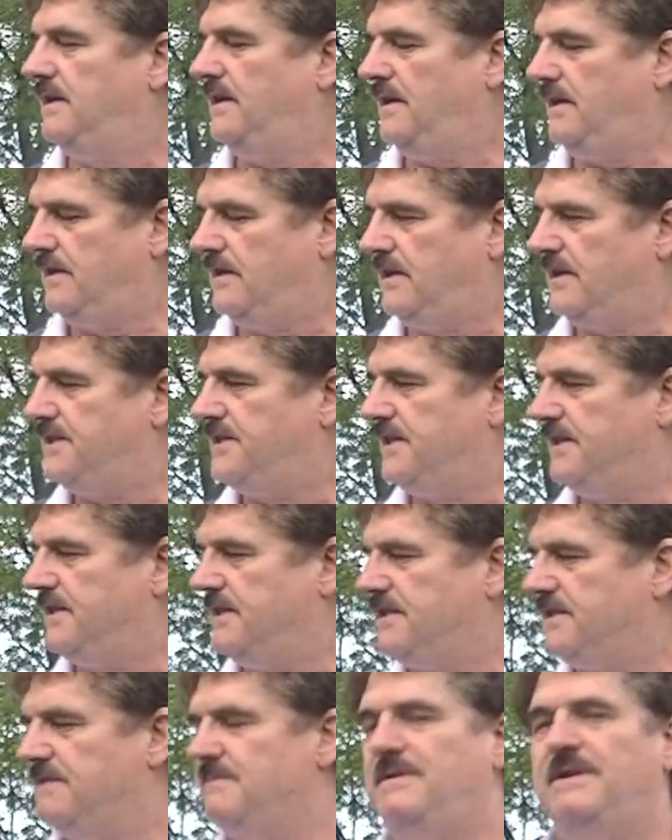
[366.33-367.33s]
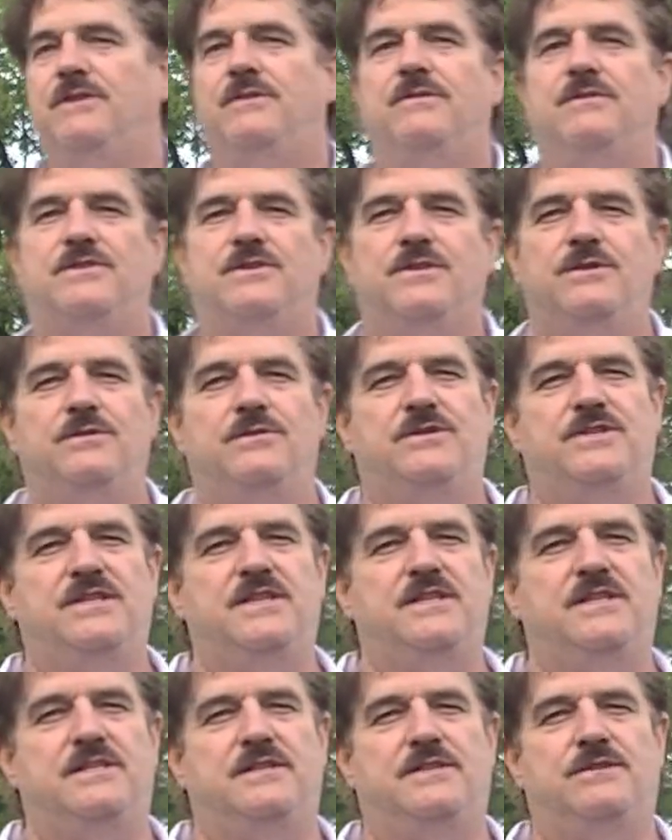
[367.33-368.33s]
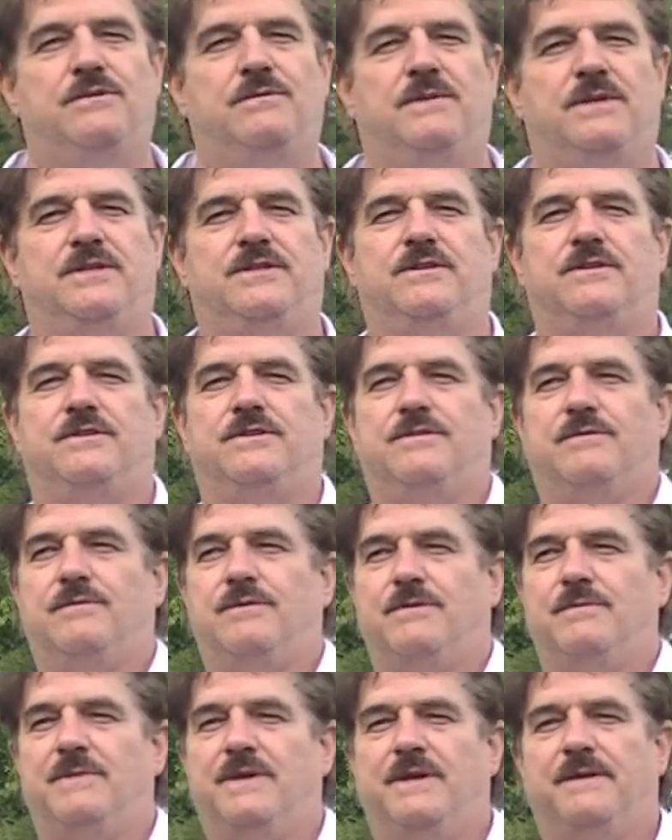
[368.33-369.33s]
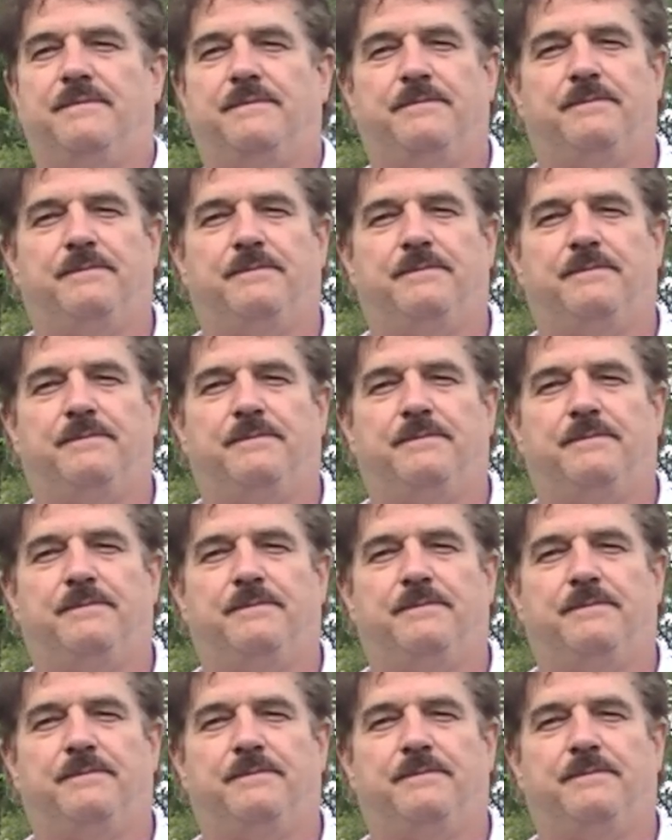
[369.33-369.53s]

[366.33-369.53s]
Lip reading: And like I said, this has been through two winters with me.